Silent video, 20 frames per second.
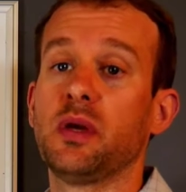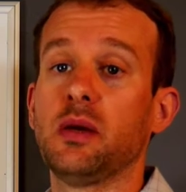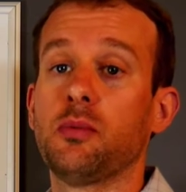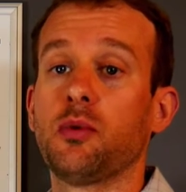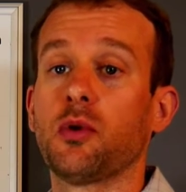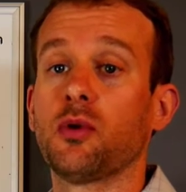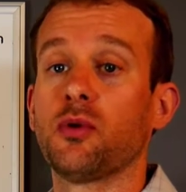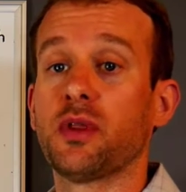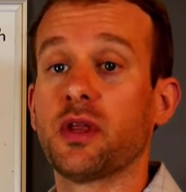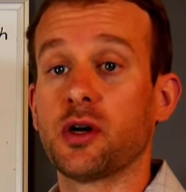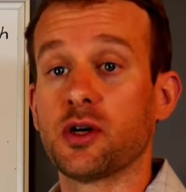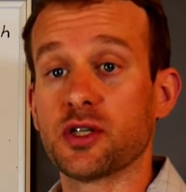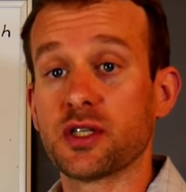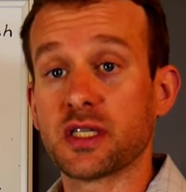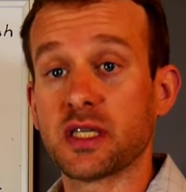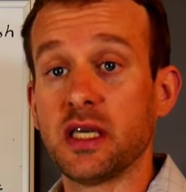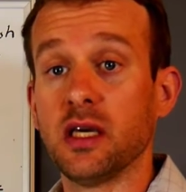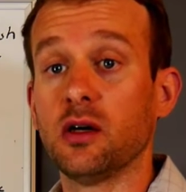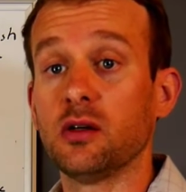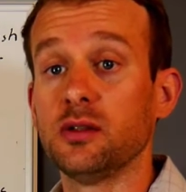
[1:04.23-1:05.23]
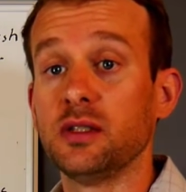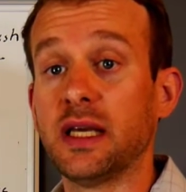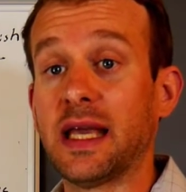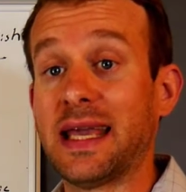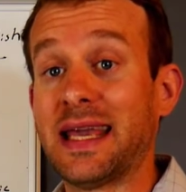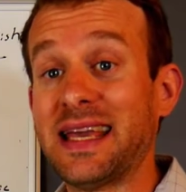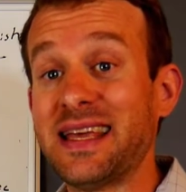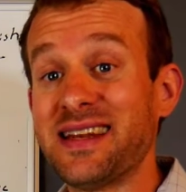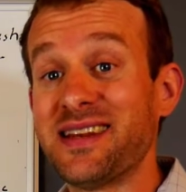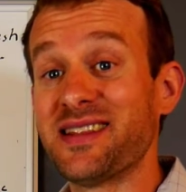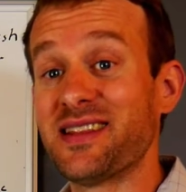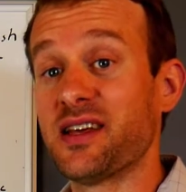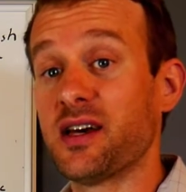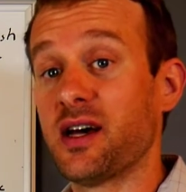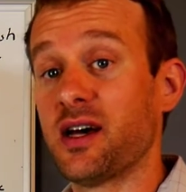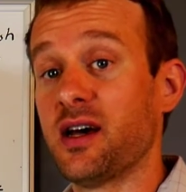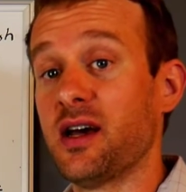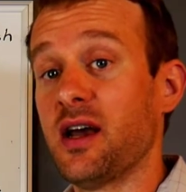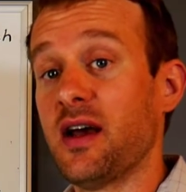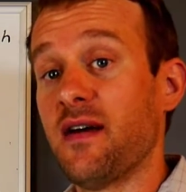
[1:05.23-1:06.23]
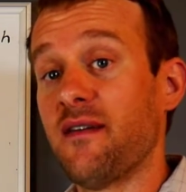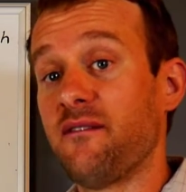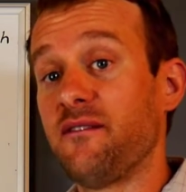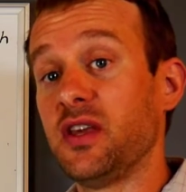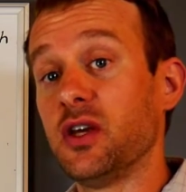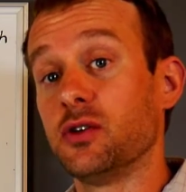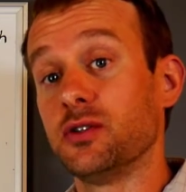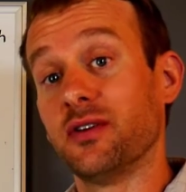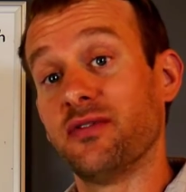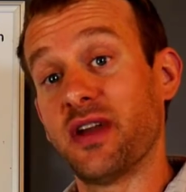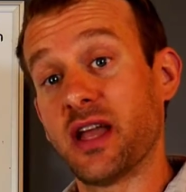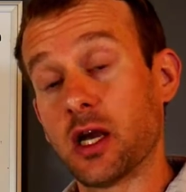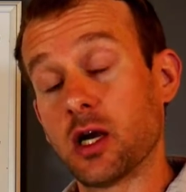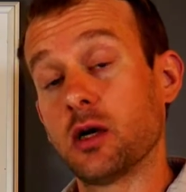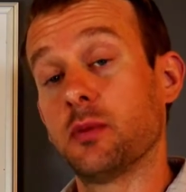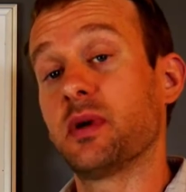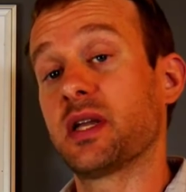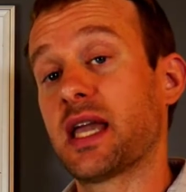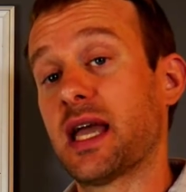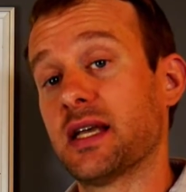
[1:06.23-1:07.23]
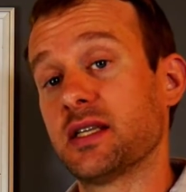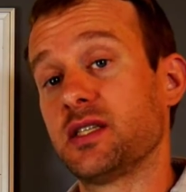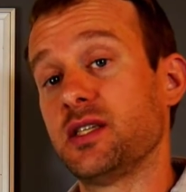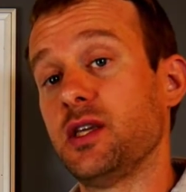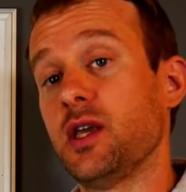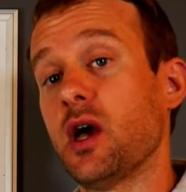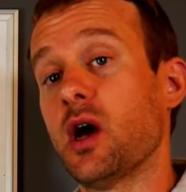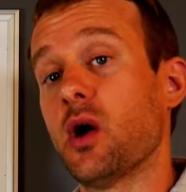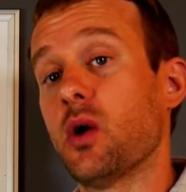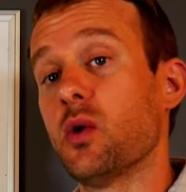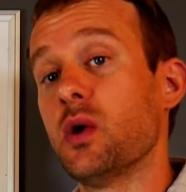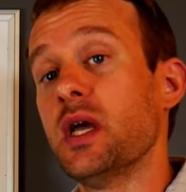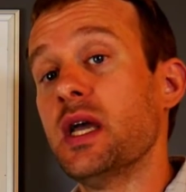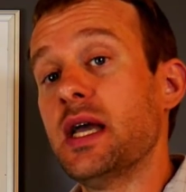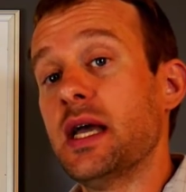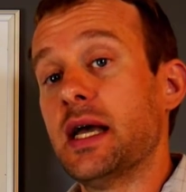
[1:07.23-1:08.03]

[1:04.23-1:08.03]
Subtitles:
people that are skilled in the field of Arabic SEO.